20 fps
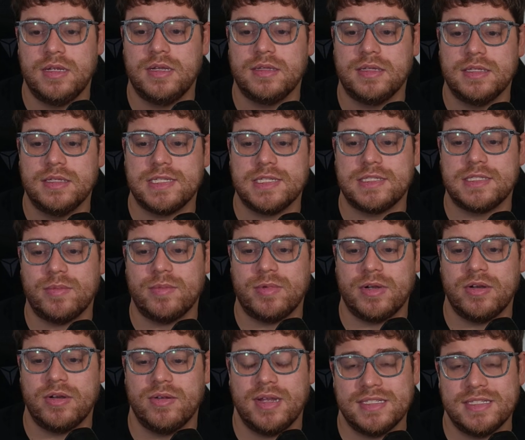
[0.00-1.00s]
this is someone
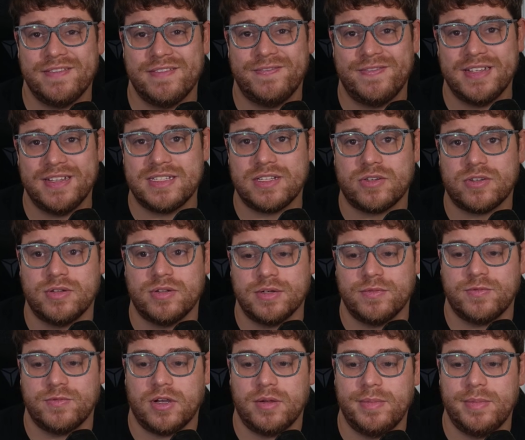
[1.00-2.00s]
who has a physical
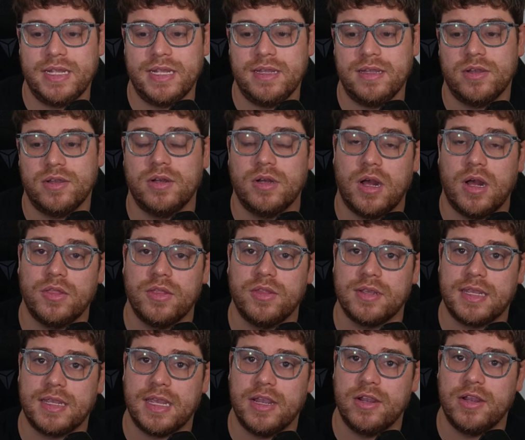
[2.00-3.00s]
deformity or other
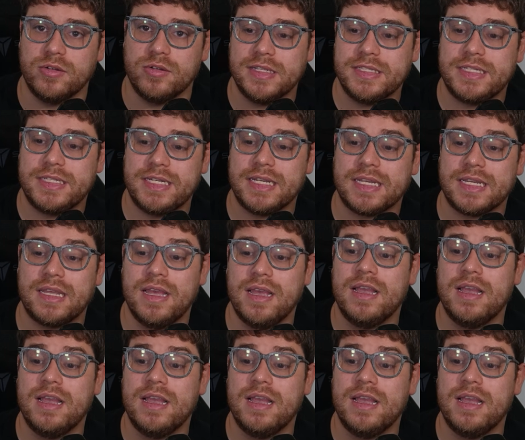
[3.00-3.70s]
characteristic